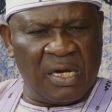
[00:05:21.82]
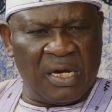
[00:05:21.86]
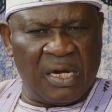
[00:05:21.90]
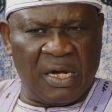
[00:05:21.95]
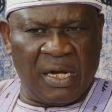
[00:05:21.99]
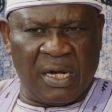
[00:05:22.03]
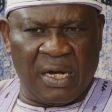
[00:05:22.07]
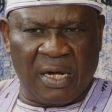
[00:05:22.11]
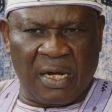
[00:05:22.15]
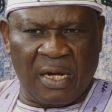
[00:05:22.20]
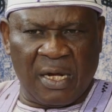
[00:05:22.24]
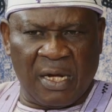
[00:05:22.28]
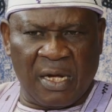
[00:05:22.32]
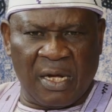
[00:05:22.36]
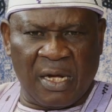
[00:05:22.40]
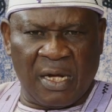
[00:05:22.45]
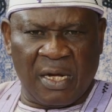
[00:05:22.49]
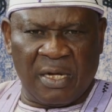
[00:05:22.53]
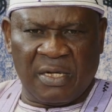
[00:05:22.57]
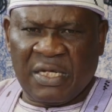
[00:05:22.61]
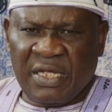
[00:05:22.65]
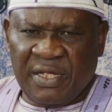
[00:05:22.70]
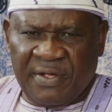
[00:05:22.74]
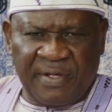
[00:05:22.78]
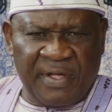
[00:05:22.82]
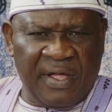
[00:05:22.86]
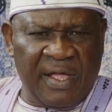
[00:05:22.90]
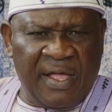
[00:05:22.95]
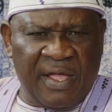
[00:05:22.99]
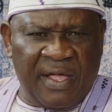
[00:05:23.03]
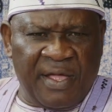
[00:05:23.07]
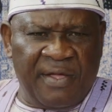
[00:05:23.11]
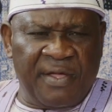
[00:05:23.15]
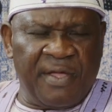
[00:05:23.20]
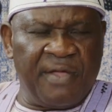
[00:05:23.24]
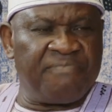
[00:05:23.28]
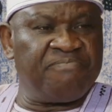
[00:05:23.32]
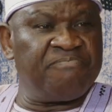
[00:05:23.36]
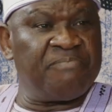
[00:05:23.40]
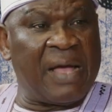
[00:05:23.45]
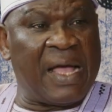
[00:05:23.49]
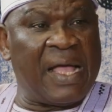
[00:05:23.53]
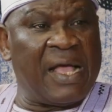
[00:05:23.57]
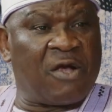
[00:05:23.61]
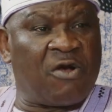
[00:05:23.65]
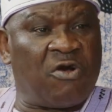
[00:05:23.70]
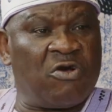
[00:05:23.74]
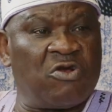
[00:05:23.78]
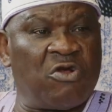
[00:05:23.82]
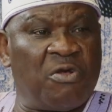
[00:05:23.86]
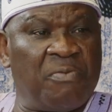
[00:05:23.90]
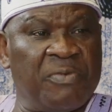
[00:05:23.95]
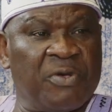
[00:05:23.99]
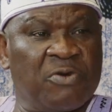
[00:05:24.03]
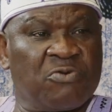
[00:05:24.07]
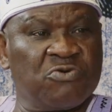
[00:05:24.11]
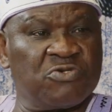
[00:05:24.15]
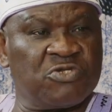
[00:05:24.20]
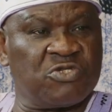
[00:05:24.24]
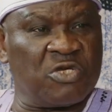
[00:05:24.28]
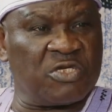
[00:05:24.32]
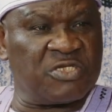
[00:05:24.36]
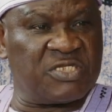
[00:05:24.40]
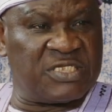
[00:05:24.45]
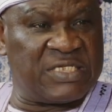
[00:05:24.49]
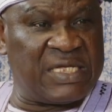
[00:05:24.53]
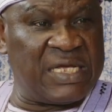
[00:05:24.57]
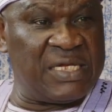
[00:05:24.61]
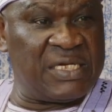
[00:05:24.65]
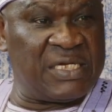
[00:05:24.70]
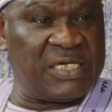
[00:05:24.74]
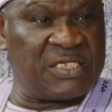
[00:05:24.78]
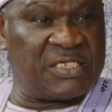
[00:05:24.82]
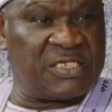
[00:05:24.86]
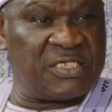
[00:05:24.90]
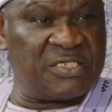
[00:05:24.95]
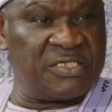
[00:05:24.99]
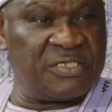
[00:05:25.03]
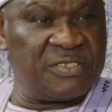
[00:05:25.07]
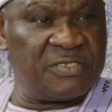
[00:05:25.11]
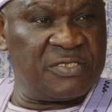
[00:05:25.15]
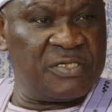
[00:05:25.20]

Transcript: if my economy could sustain it.